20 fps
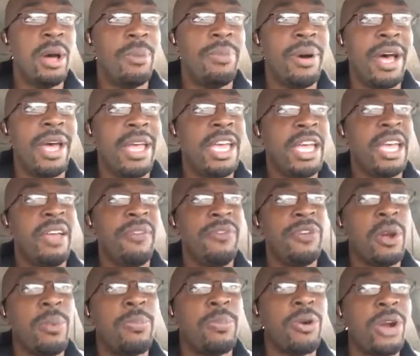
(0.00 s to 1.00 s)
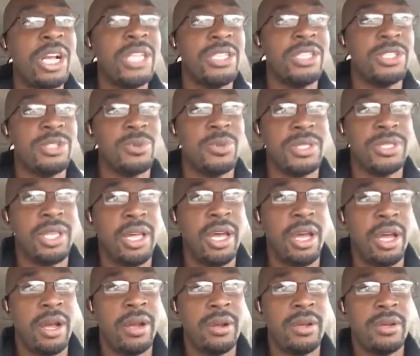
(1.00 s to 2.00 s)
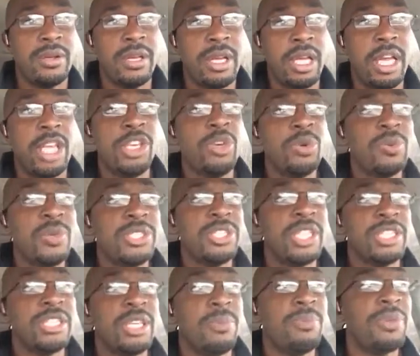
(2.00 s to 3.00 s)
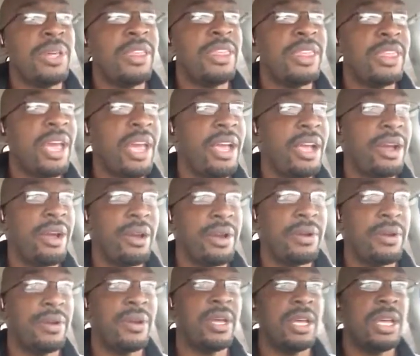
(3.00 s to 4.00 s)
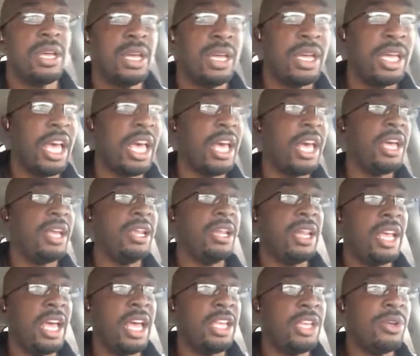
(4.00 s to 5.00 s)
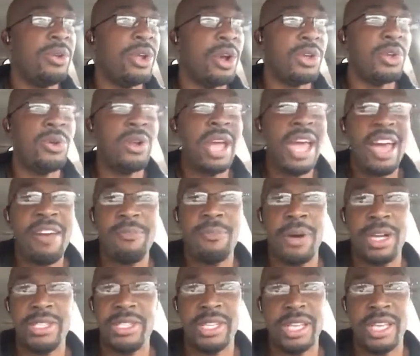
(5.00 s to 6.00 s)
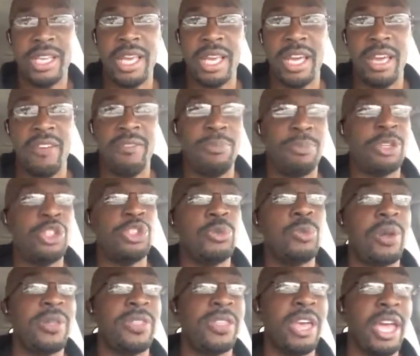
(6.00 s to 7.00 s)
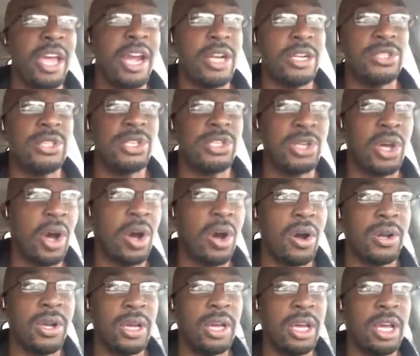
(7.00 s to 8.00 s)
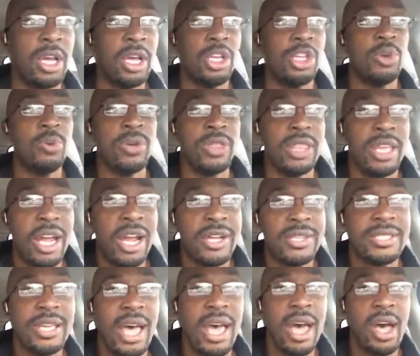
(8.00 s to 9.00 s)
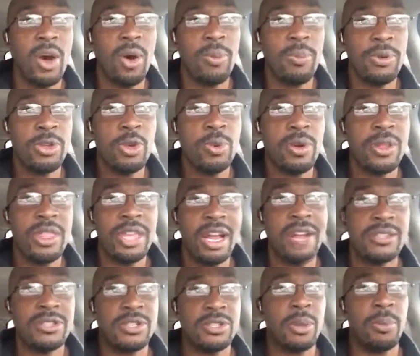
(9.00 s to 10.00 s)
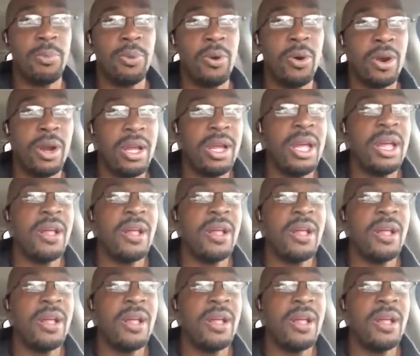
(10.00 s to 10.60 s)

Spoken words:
but if your presence was there and you was just simply there, and you didn't have much to give, but you were there to talk, you were there to help, you were there to support,